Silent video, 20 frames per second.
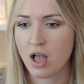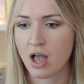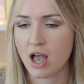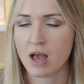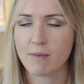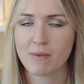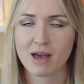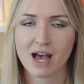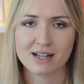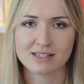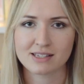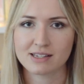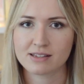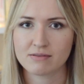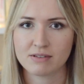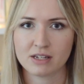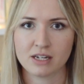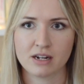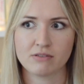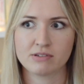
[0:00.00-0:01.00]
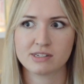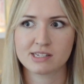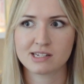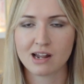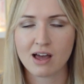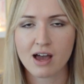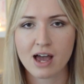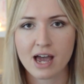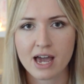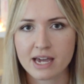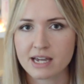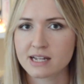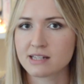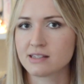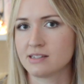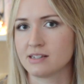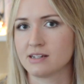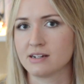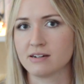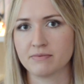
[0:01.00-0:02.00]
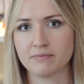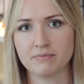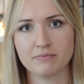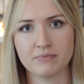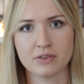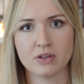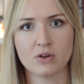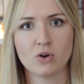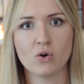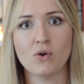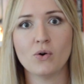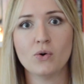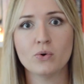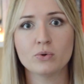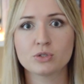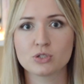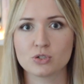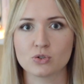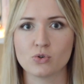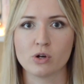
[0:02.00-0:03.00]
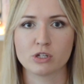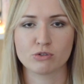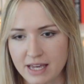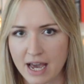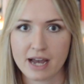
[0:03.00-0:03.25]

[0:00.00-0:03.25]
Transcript: It has, you know, slides and all sorts.